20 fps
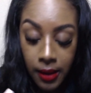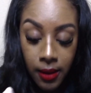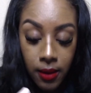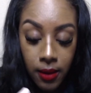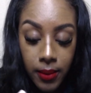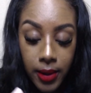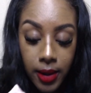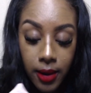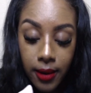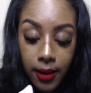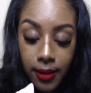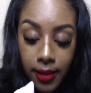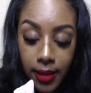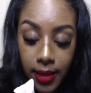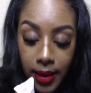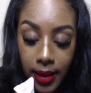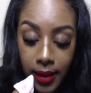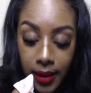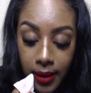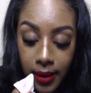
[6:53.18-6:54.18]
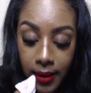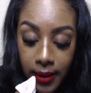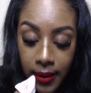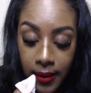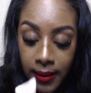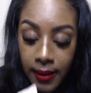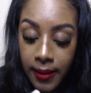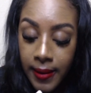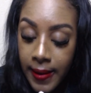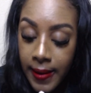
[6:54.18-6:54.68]
we are
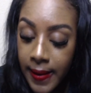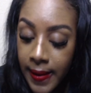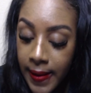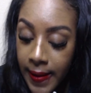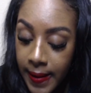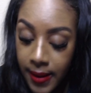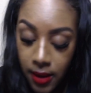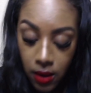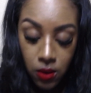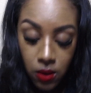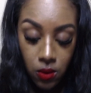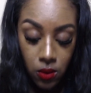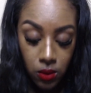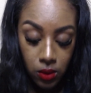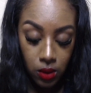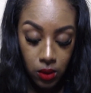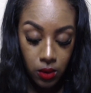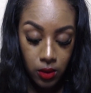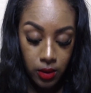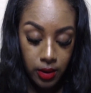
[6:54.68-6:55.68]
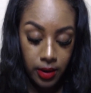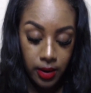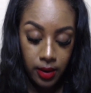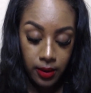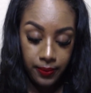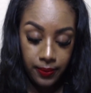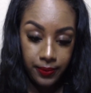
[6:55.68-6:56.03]
then, oh Lord,